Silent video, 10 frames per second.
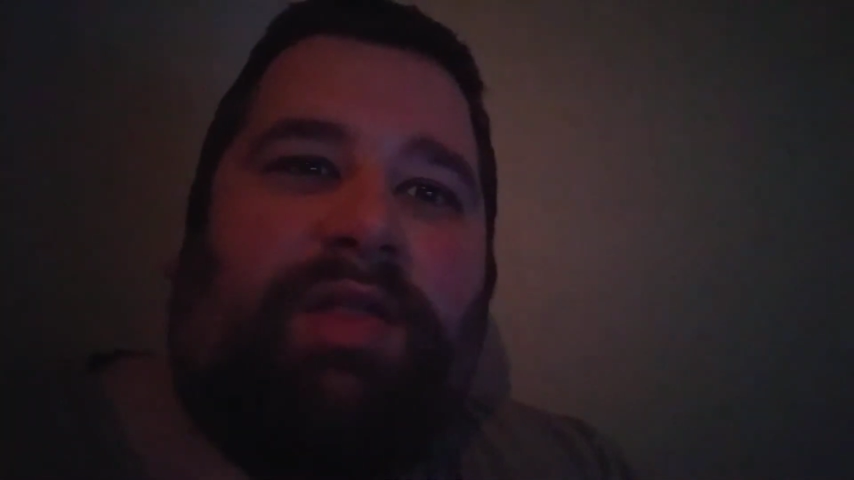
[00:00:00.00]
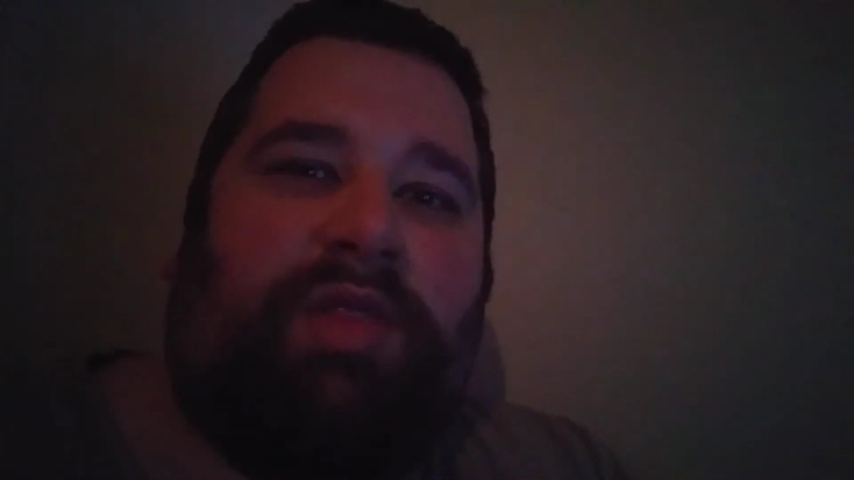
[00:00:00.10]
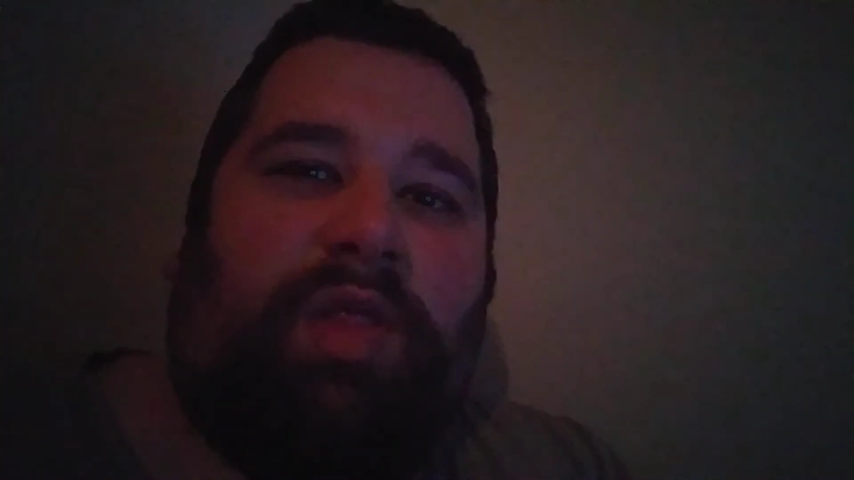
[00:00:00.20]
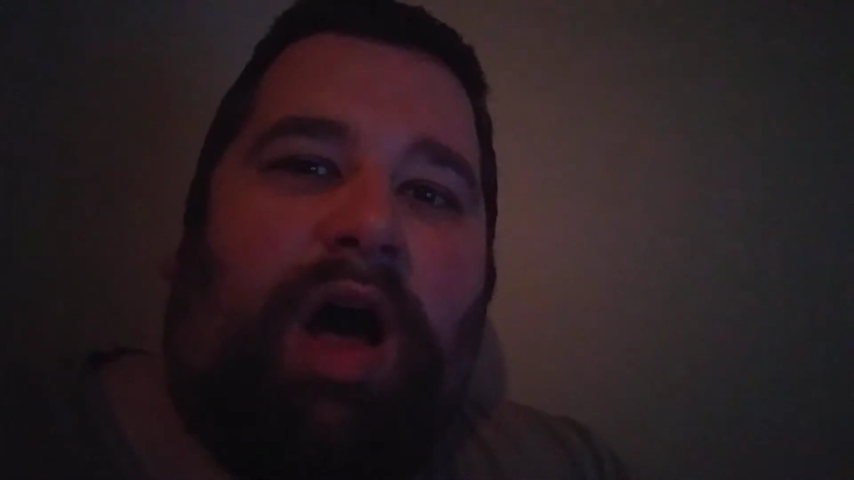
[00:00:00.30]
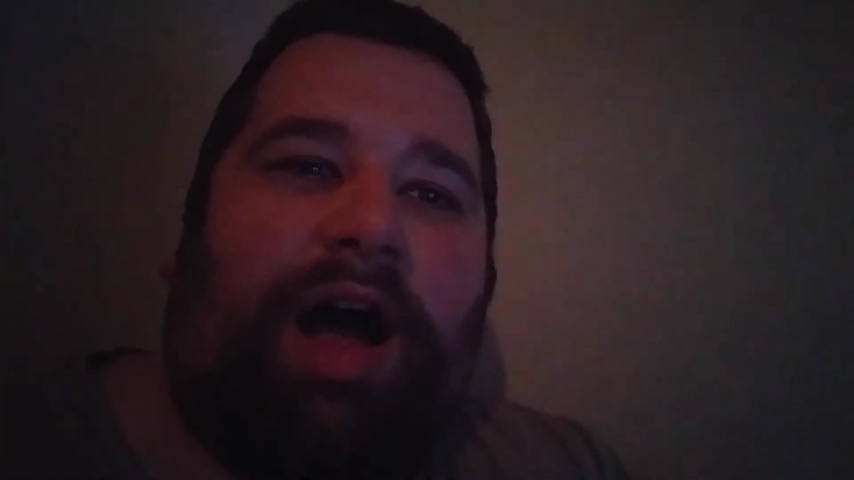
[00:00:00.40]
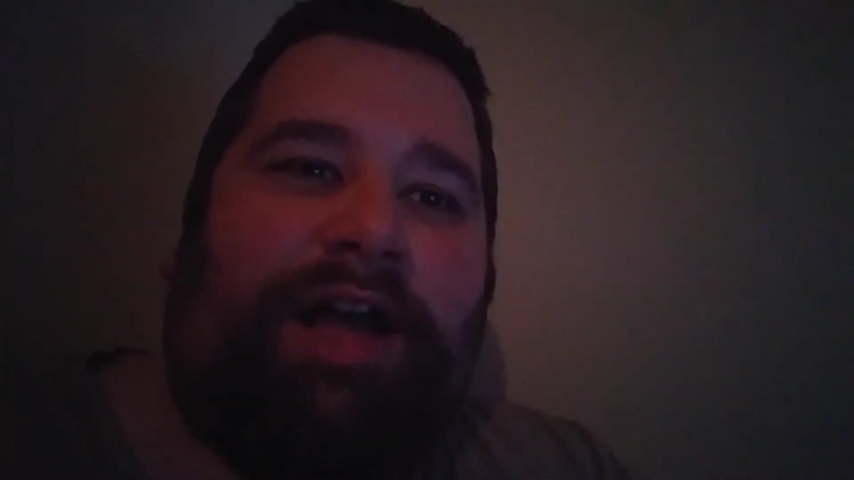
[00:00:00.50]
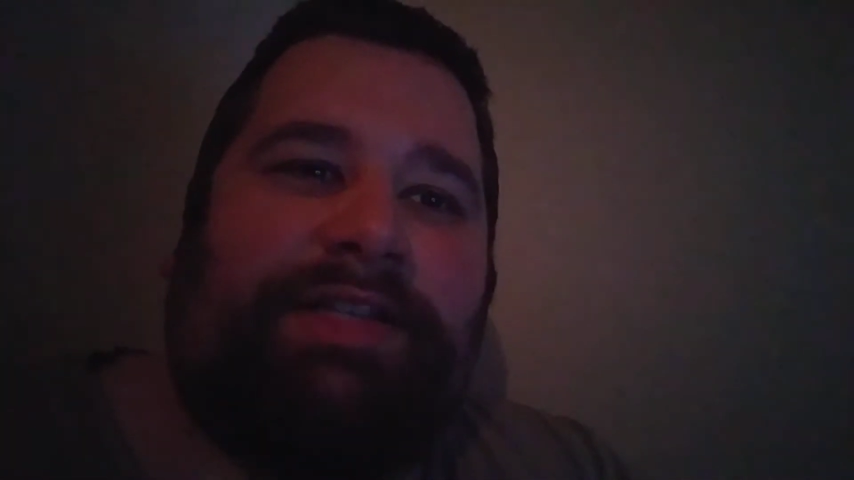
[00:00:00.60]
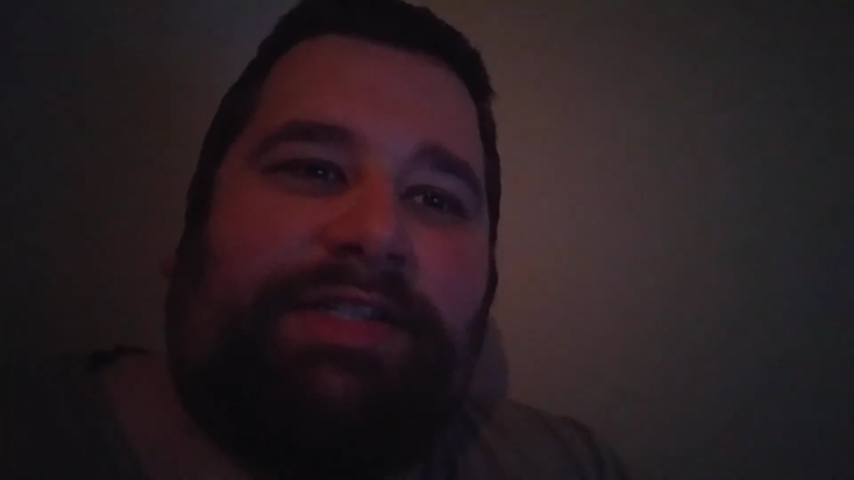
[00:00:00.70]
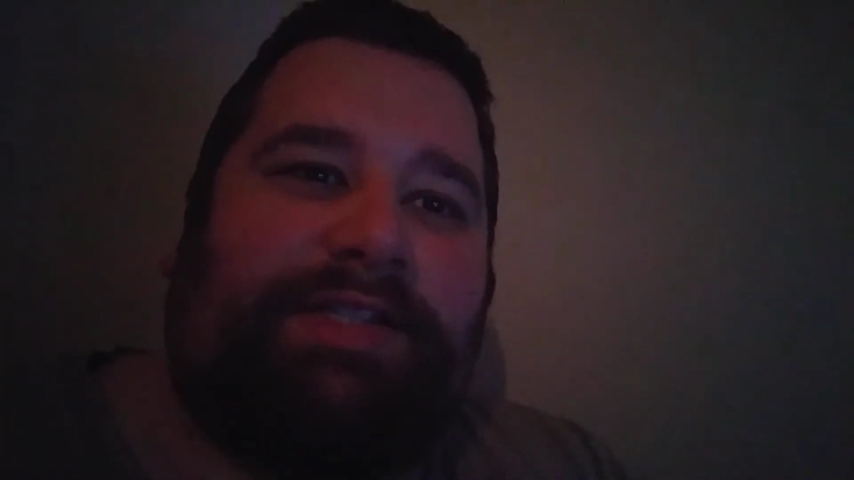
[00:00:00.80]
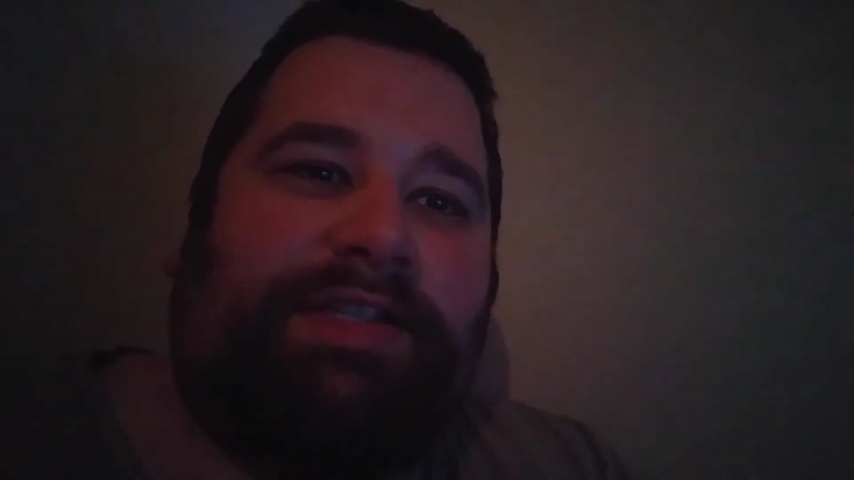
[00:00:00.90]

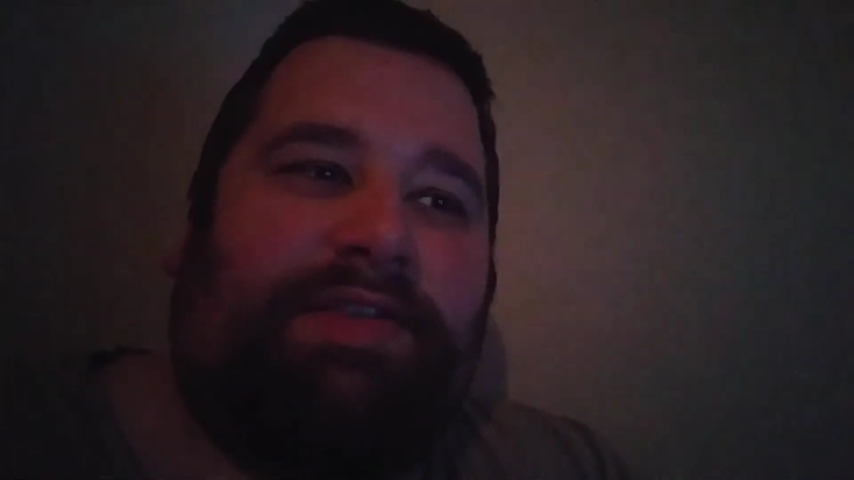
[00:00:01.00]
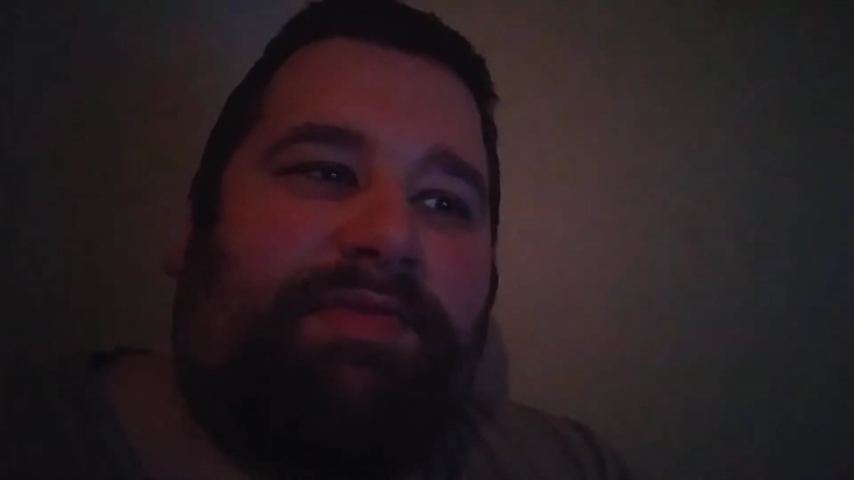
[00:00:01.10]
lost